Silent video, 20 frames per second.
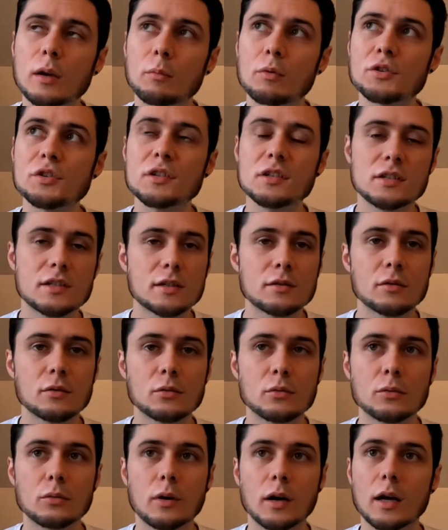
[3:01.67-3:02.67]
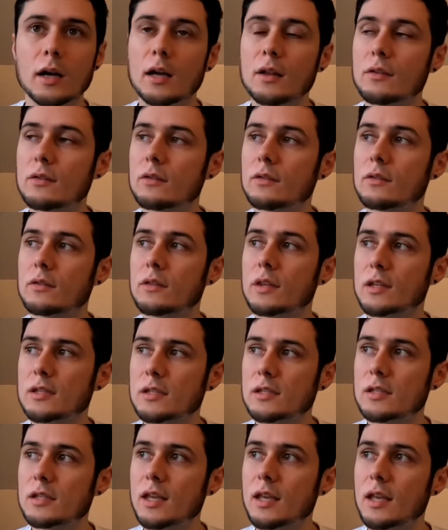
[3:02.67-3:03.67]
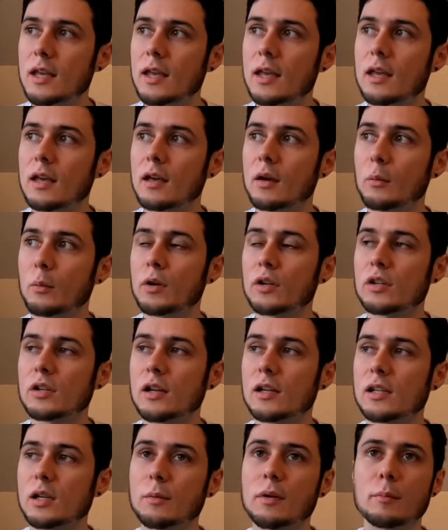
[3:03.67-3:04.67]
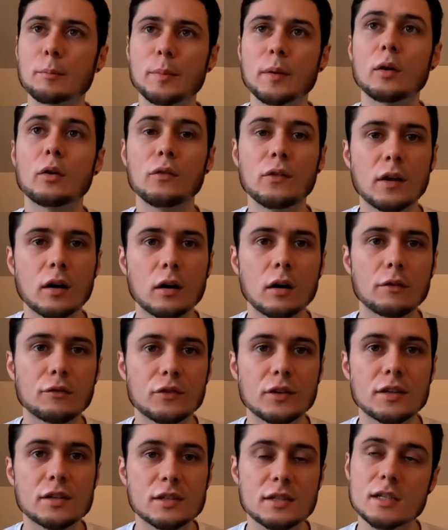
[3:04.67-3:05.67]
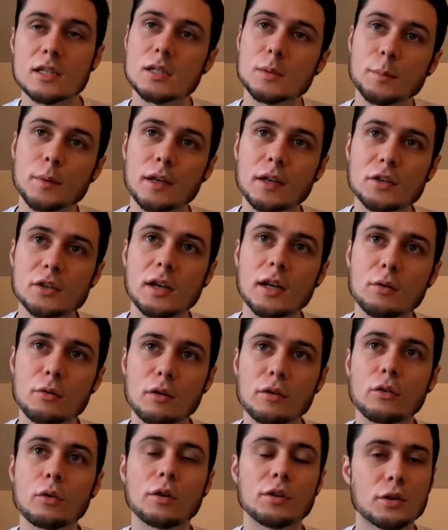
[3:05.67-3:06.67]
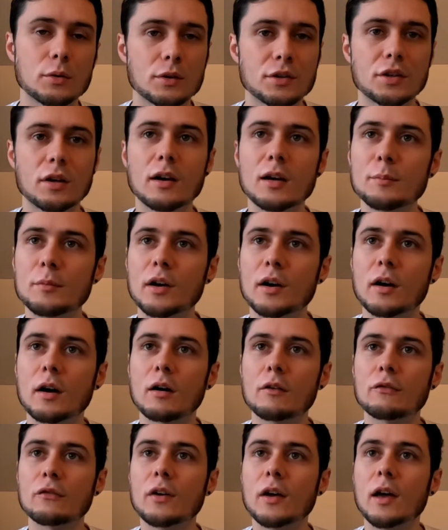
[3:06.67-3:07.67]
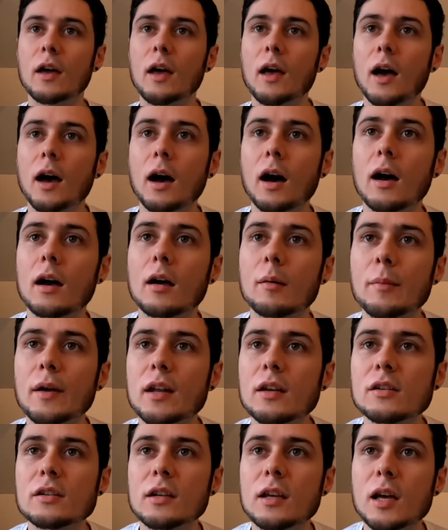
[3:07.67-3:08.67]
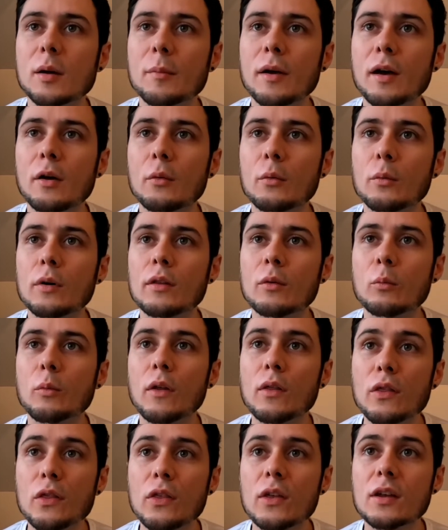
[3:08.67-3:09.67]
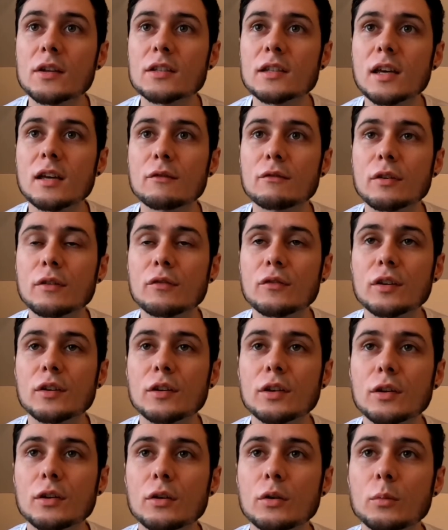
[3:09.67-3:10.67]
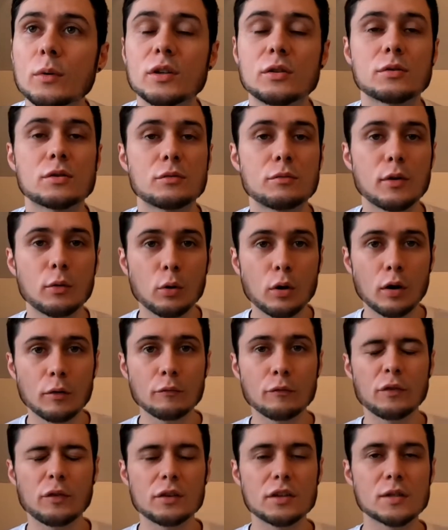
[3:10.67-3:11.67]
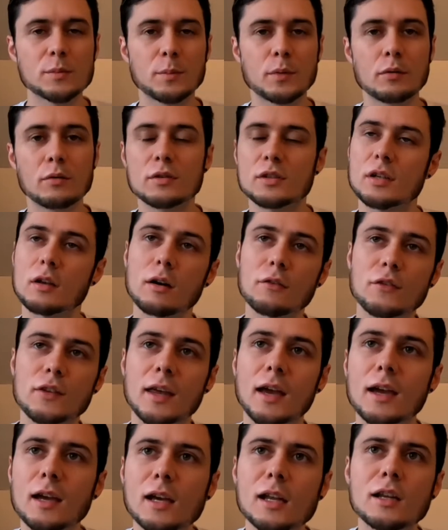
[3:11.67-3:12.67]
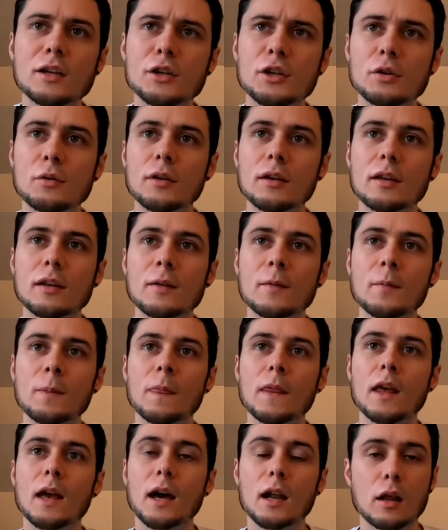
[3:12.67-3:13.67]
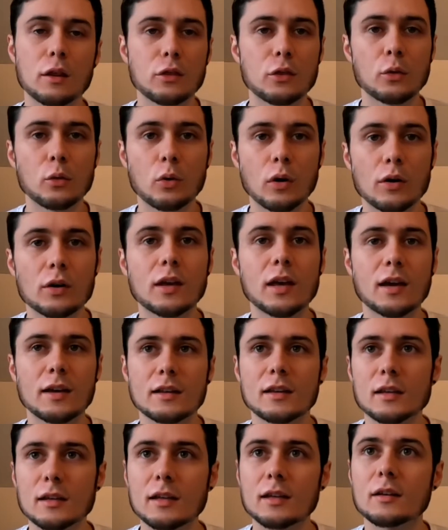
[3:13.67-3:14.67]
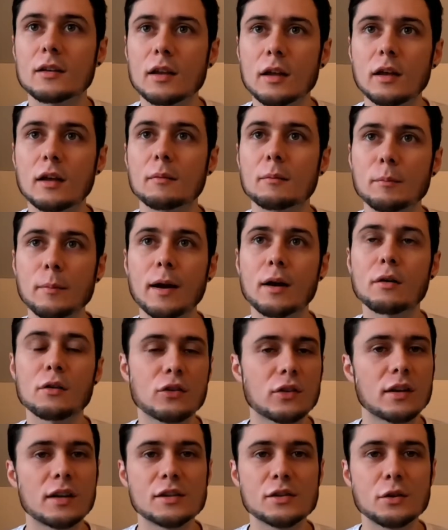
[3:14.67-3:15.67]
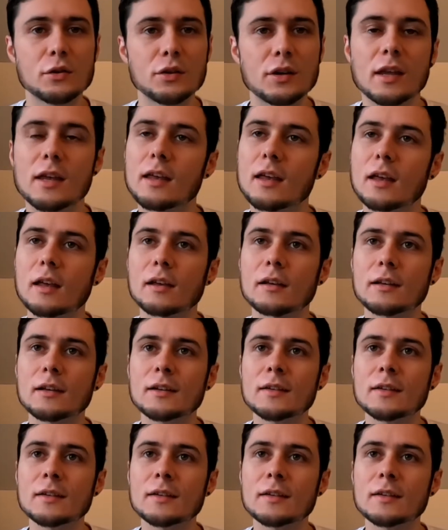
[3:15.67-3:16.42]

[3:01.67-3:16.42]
it wasn't until this year, which actually went beyond the half distance, but in January I thought I'd do a timed half. I managed to come out with 1:38.52, which was a real confidence boost after the ankle injury. And I thought, okay, the marathon is on here.